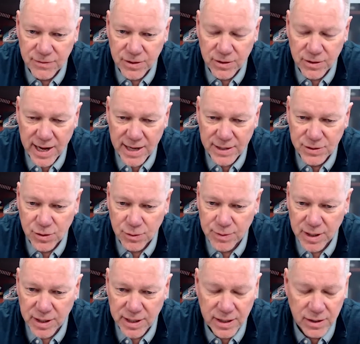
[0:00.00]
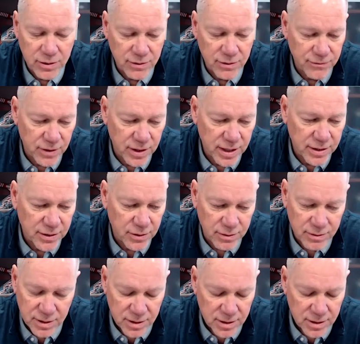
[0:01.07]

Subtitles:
you to ask your buddy or your friend or